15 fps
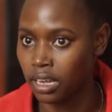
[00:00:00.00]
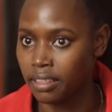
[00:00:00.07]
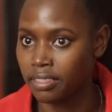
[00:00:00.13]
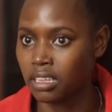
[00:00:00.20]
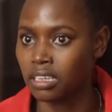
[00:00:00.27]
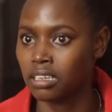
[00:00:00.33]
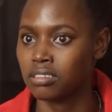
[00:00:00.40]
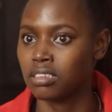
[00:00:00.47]
I
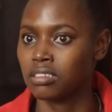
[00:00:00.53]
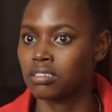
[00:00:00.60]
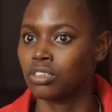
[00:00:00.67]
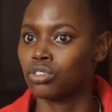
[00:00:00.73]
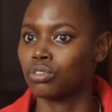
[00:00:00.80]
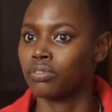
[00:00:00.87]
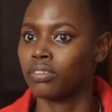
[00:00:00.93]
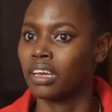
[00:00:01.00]
think it's a
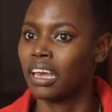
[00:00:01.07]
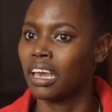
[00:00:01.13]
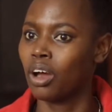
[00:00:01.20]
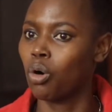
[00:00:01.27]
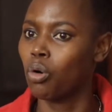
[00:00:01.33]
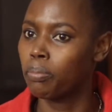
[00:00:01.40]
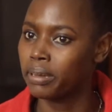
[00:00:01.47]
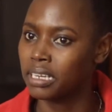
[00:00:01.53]
state of
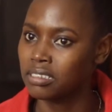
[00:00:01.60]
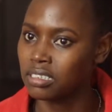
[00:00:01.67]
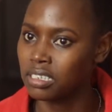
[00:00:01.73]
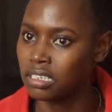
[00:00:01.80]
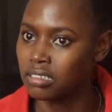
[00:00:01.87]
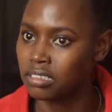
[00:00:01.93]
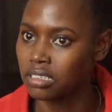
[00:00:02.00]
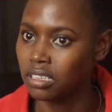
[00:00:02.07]

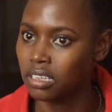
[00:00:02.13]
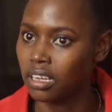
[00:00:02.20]
hopelessness,